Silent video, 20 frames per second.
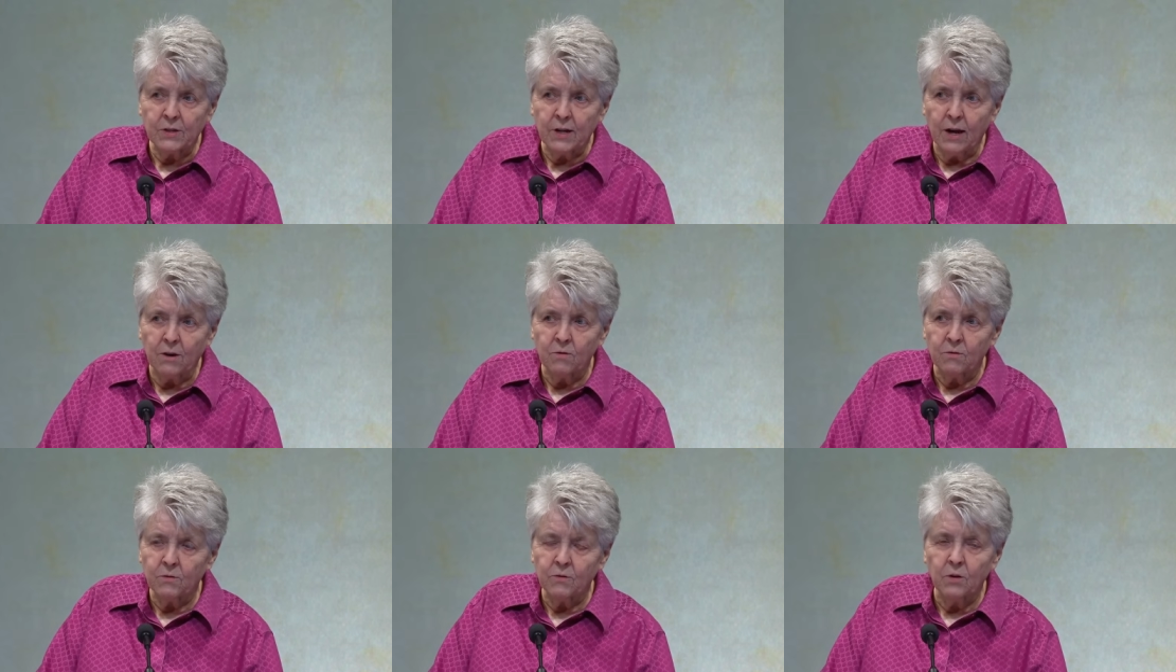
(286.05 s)
I
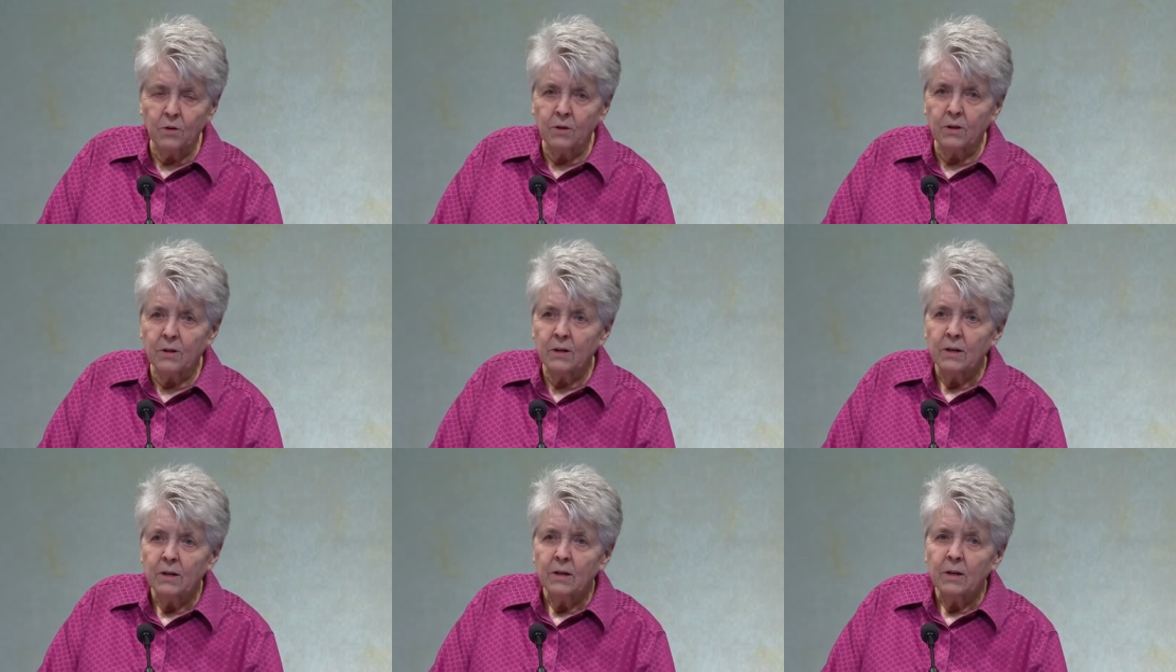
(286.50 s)
don't think
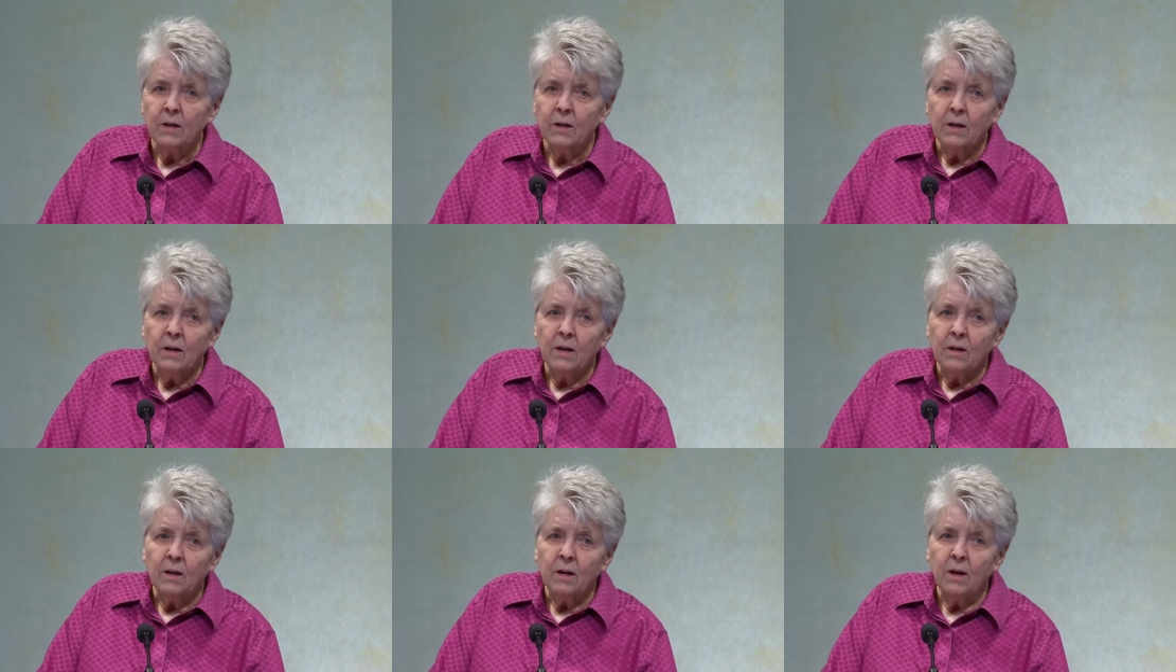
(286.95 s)

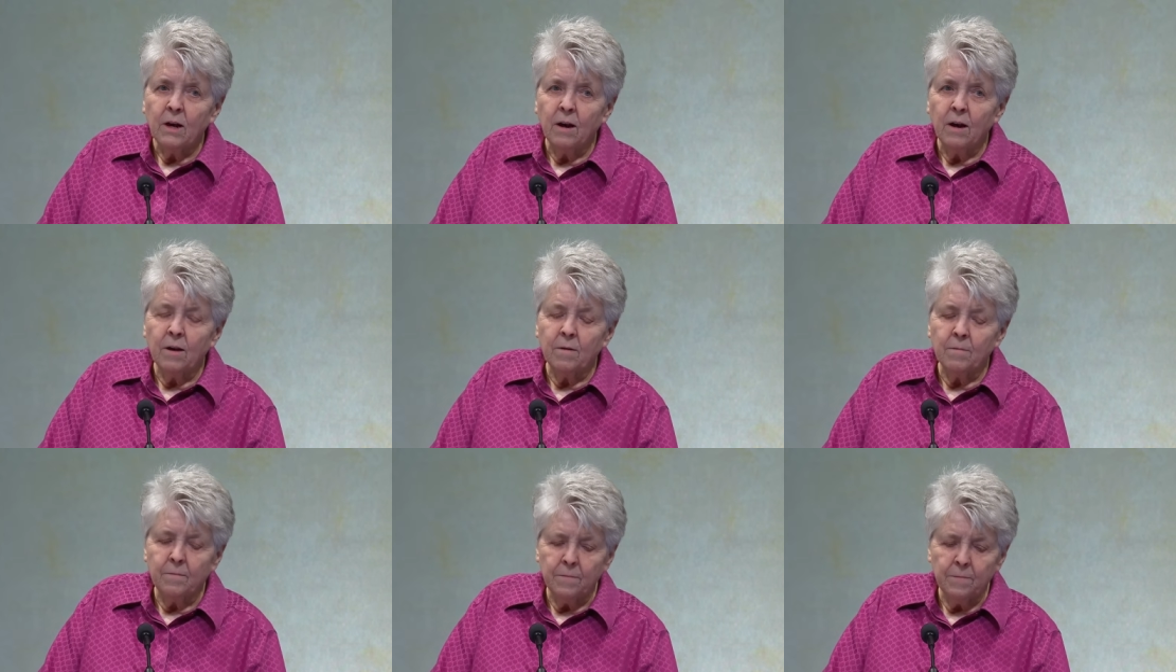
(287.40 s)

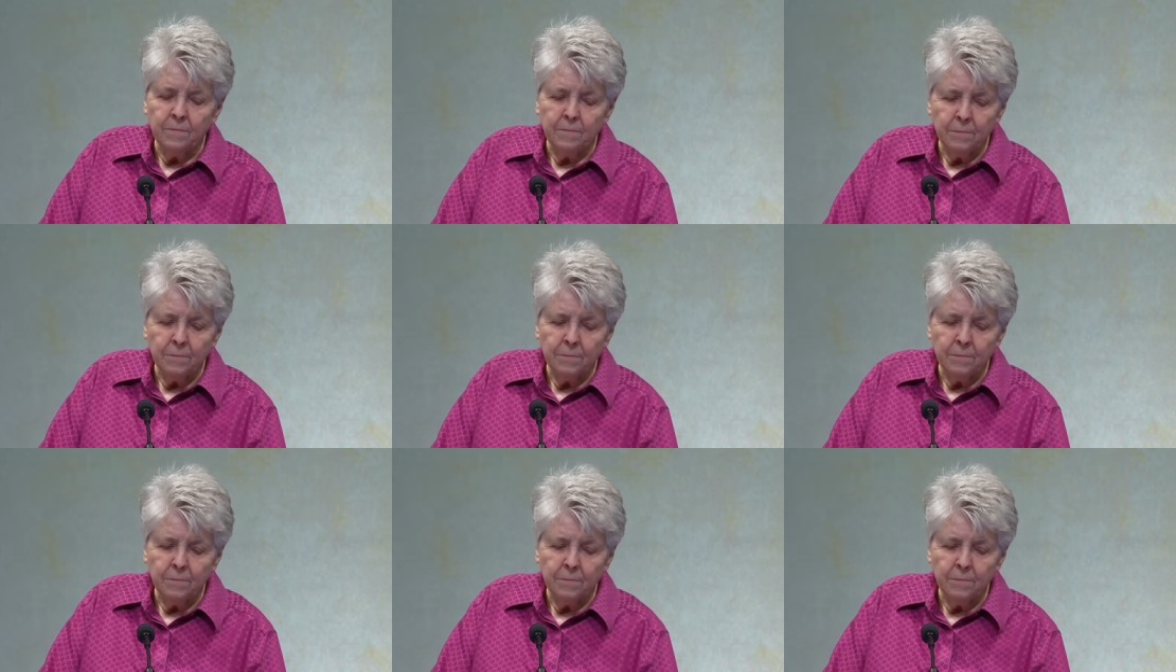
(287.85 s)
um,